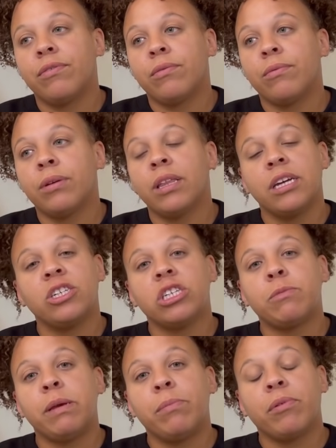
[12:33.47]
religious
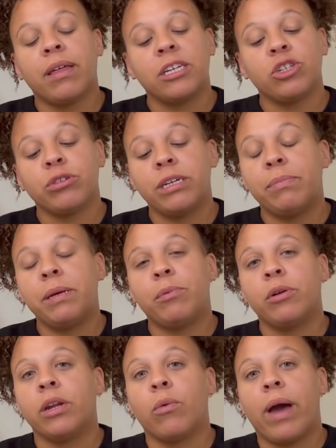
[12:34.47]
people that treat
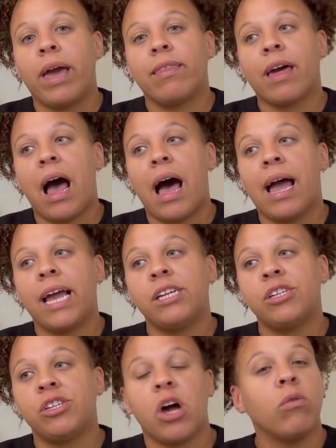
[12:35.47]
people in a way that I
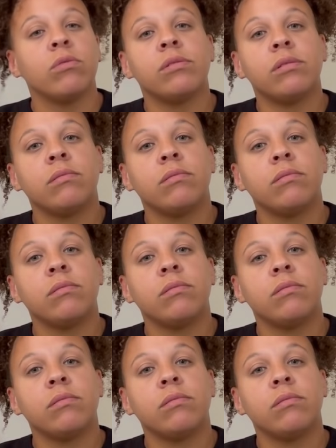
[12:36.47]
don't